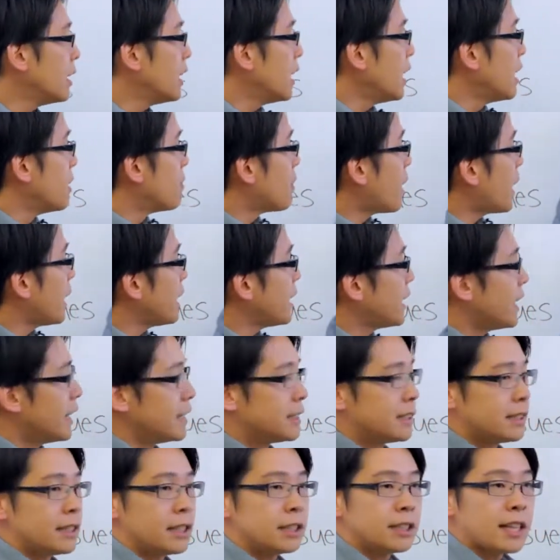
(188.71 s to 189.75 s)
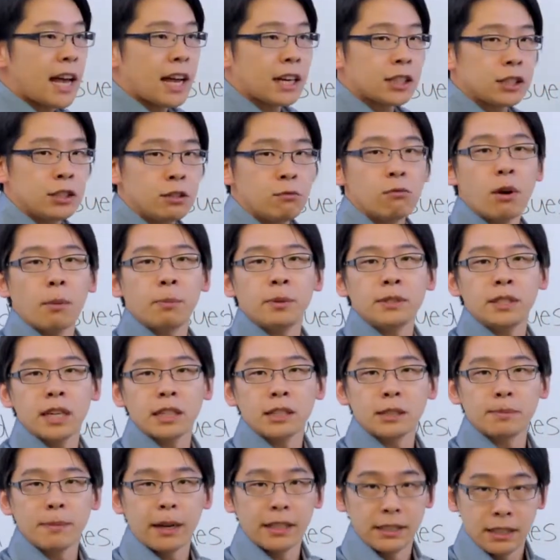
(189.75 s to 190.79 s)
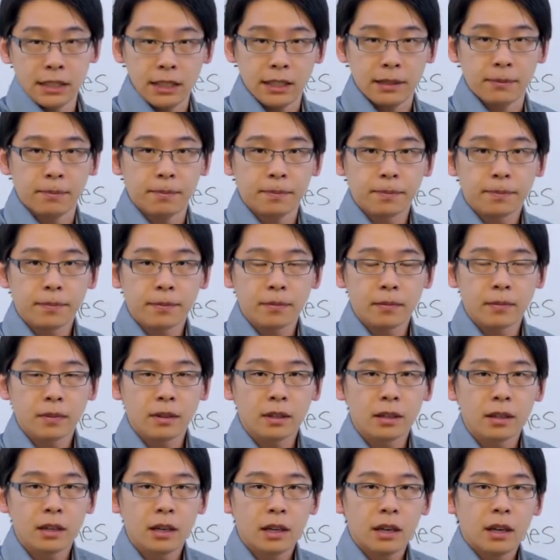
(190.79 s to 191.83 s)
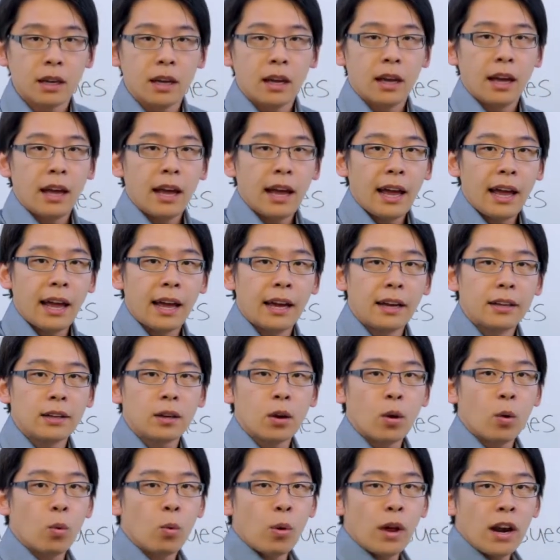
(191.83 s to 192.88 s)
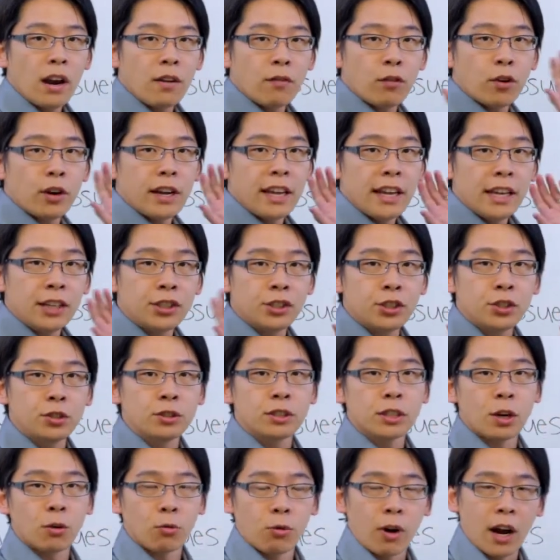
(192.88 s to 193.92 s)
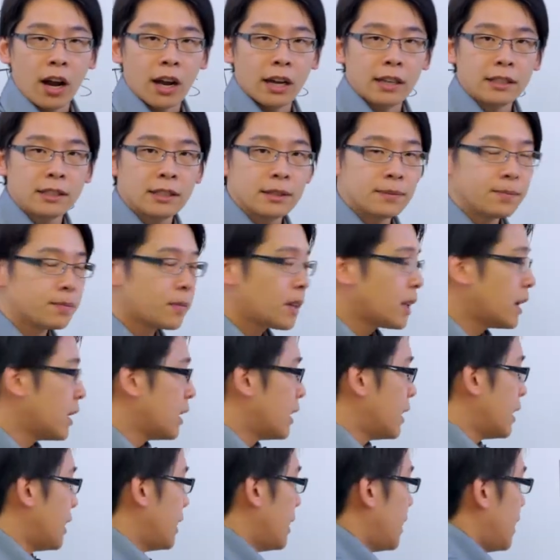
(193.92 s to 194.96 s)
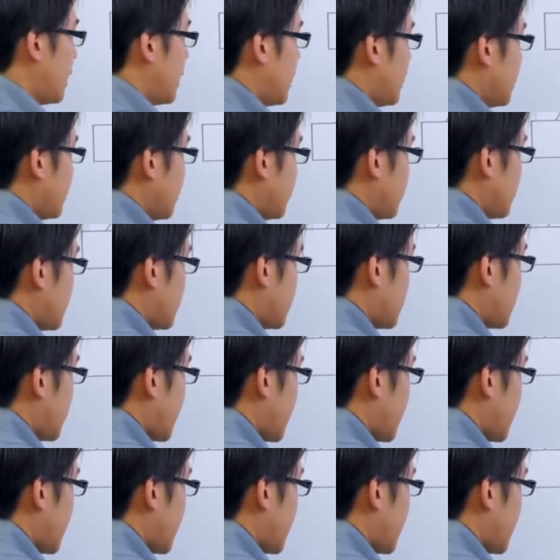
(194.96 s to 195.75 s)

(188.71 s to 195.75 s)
In my case, this actually represents my team. And whenever issues arise, the